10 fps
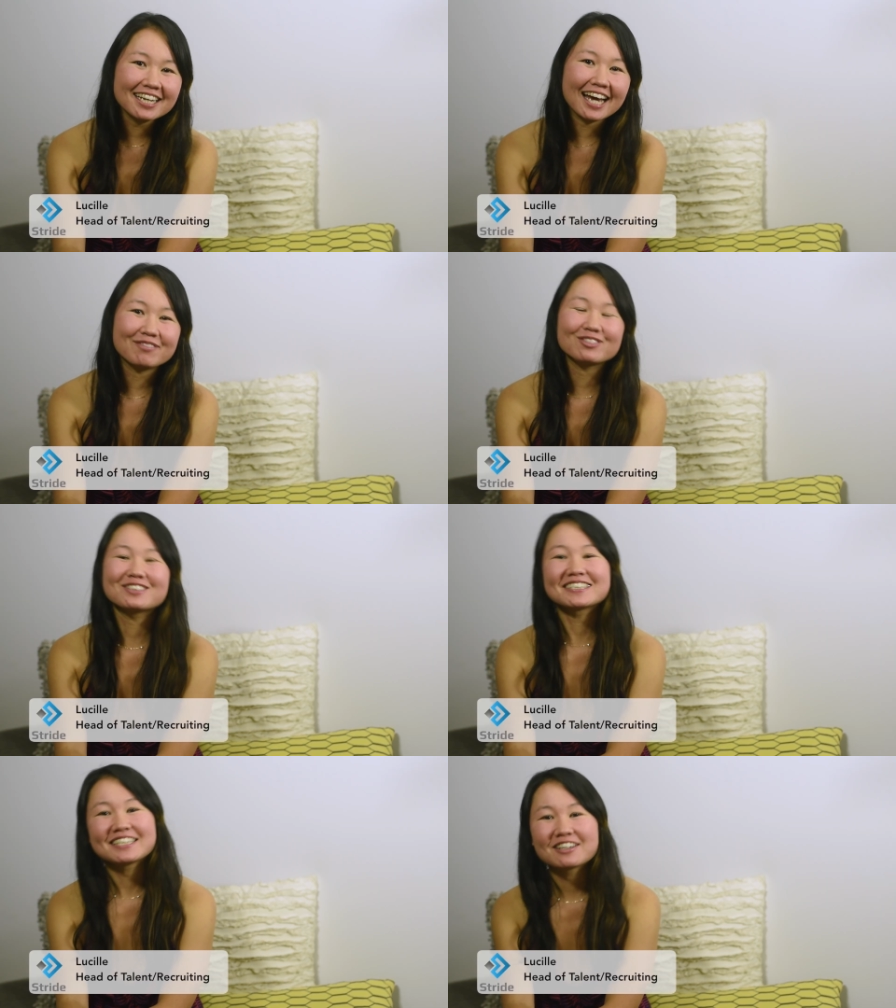everyone, I'm
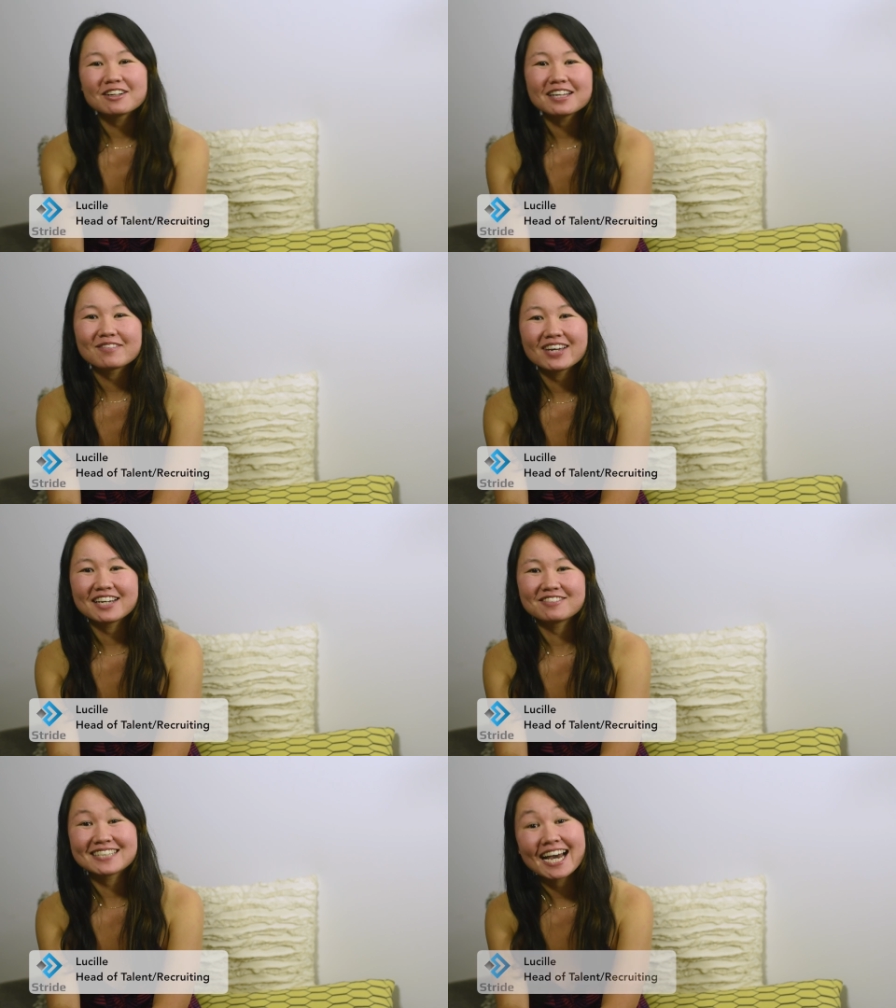Lucille. I'm
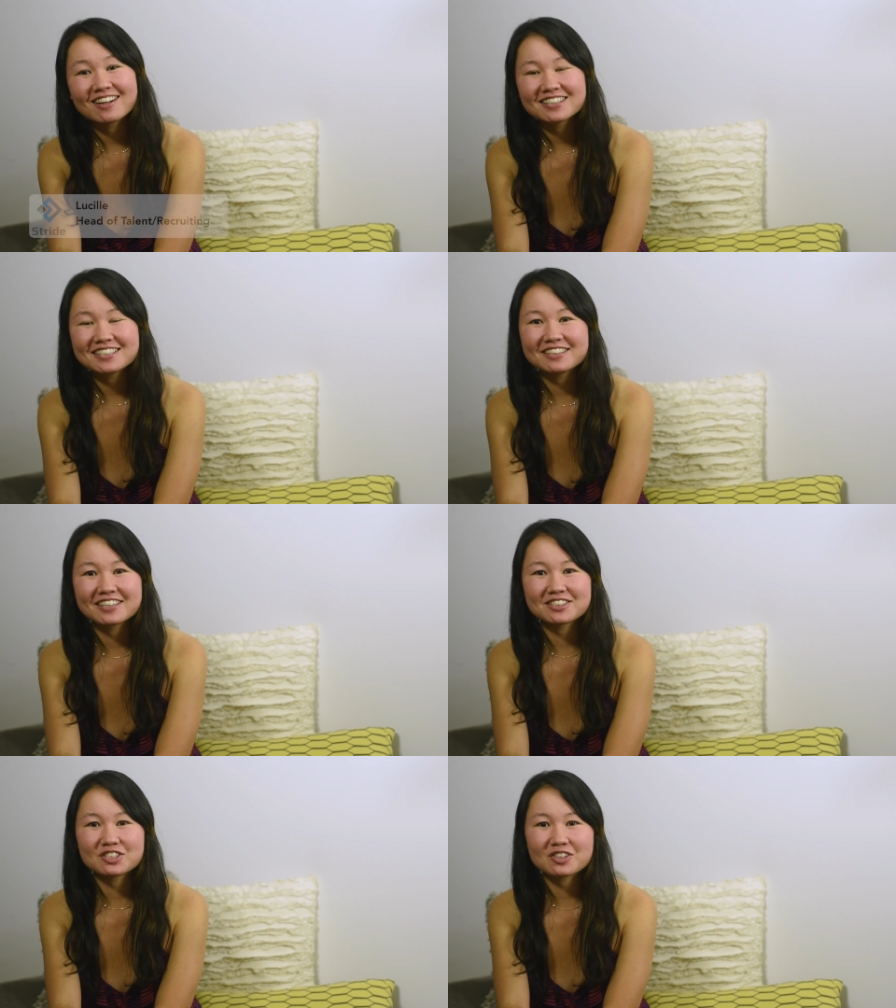head of talent here at